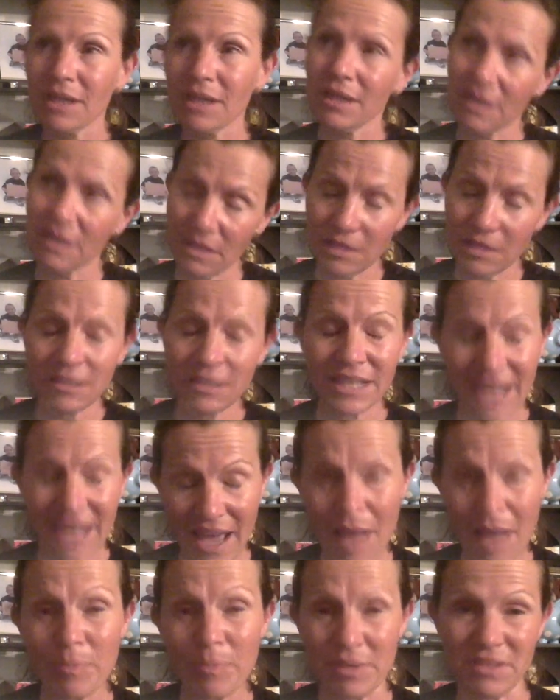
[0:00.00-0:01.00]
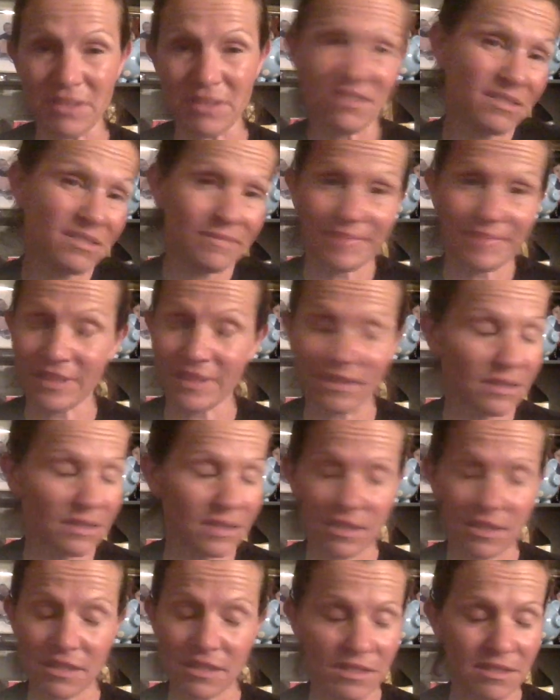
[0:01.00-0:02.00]
And it happens.
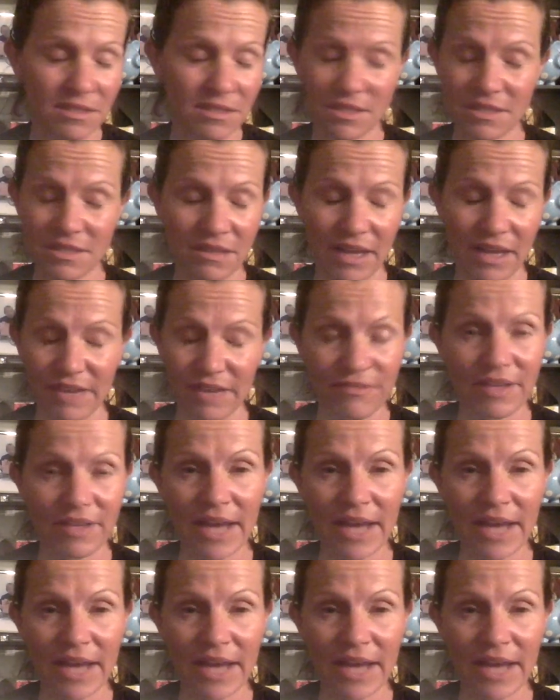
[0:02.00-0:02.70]
It's just life.